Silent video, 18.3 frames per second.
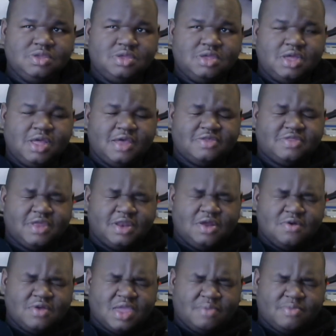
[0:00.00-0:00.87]
So
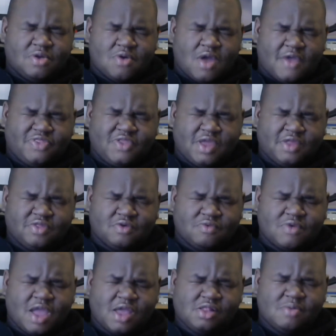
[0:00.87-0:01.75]
don't get me wrong, I think
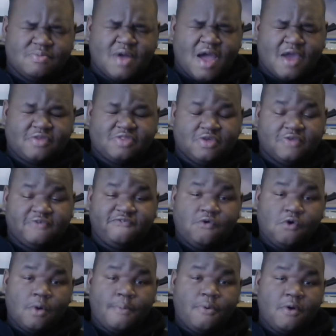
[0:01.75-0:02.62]
the regular box is
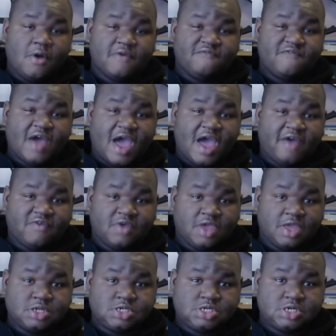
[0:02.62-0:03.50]
4.5
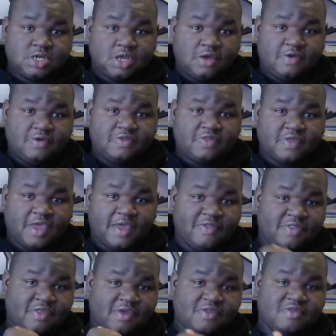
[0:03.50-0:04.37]
inches,
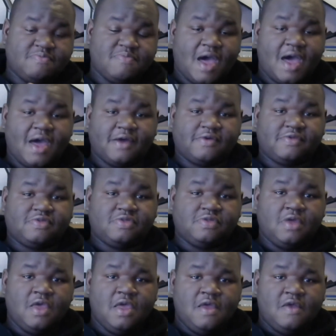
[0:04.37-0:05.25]
and this
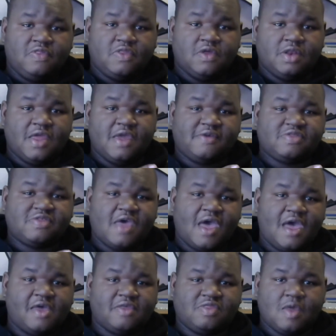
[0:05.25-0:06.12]
box, the next
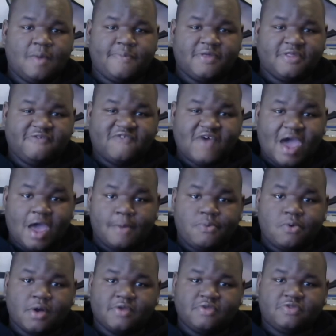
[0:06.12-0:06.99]
size up, is
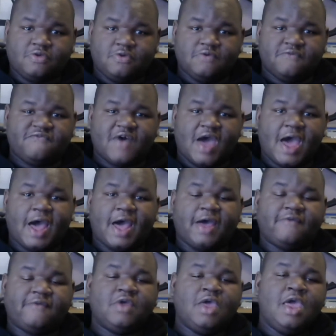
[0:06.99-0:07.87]

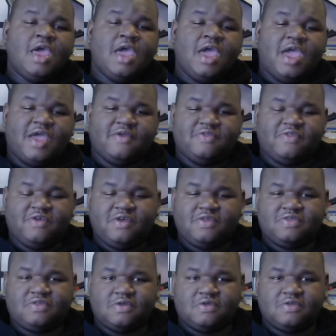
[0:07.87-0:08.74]
5.25. And
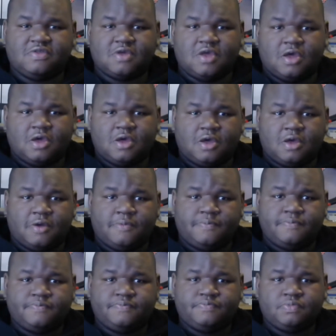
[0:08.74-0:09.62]
this is,
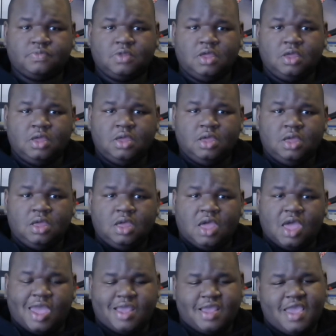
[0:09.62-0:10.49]

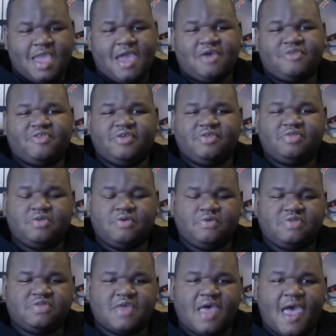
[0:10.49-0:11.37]
and he has these
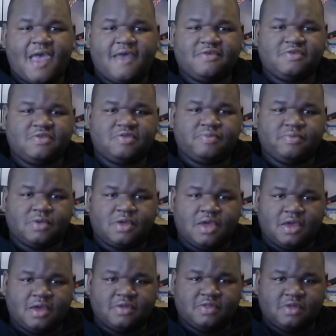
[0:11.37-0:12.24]
two sizes
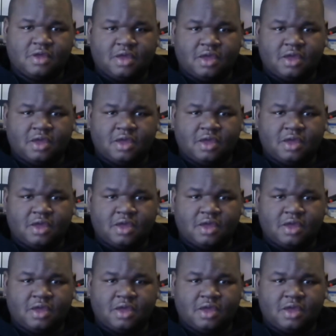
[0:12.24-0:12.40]
because